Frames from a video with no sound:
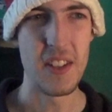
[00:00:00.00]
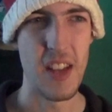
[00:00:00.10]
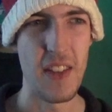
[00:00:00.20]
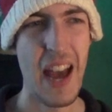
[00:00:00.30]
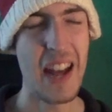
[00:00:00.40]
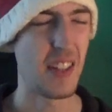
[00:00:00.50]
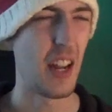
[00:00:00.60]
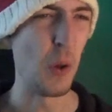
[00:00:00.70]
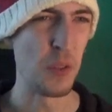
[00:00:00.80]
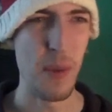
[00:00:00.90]
and that actually
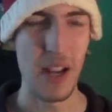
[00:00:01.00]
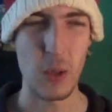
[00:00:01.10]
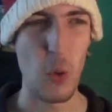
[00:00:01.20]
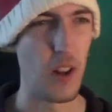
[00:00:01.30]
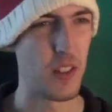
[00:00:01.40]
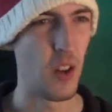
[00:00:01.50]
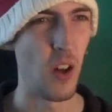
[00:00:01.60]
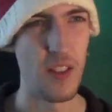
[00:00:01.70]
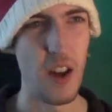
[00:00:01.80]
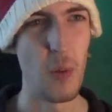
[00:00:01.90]
holds it back quite a
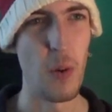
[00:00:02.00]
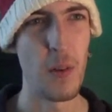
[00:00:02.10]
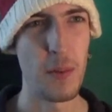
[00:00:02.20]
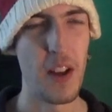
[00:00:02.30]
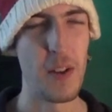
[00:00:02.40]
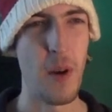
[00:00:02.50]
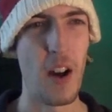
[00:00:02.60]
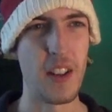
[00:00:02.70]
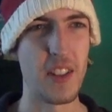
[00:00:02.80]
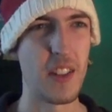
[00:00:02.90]
lot. The whole point of Potato
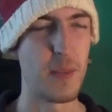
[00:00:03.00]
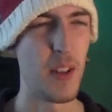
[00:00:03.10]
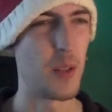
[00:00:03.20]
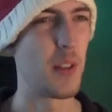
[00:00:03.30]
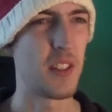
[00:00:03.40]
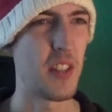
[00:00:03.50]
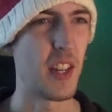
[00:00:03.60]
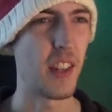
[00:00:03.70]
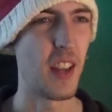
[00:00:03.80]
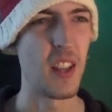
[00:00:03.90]
Mine is it's meant to be
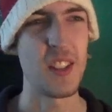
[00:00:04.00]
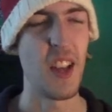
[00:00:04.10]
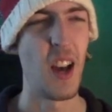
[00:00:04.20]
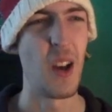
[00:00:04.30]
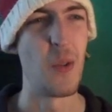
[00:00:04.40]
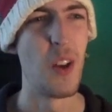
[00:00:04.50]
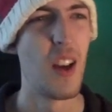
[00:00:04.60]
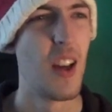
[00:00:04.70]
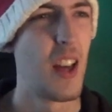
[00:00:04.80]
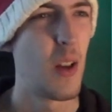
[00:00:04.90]
sneaky, so
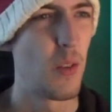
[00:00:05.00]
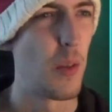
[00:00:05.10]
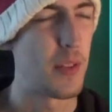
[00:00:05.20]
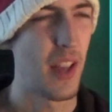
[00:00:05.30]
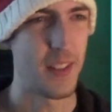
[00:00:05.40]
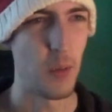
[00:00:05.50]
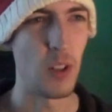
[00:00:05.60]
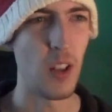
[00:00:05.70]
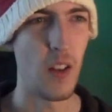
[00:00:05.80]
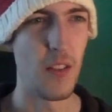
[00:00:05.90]
the Pizzazzling one
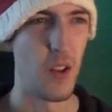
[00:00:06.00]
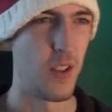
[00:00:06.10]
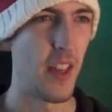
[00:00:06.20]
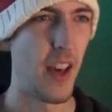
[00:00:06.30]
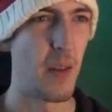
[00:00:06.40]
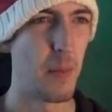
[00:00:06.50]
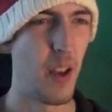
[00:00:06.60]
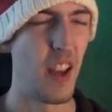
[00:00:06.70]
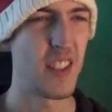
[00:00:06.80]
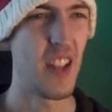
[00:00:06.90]
kind of loses that.
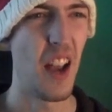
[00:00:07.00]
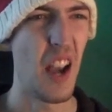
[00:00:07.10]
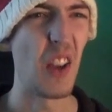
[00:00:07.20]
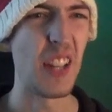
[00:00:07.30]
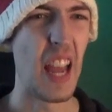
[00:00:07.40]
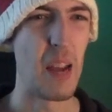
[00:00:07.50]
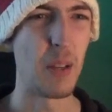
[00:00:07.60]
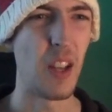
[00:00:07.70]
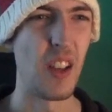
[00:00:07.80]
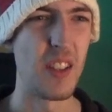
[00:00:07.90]
But it's still an okay
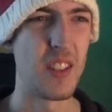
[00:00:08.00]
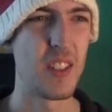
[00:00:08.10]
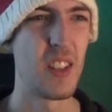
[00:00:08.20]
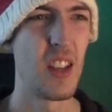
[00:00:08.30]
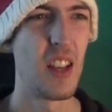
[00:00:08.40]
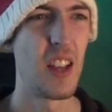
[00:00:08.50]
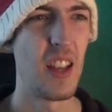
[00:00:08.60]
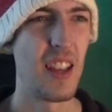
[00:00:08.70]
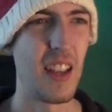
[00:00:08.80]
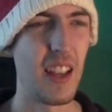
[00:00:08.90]
because
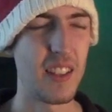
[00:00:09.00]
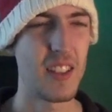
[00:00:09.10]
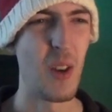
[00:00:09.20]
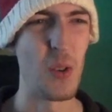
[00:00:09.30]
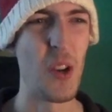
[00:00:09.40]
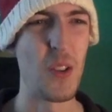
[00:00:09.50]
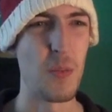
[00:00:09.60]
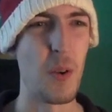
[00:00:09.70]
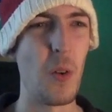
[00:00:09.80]
it's still usable.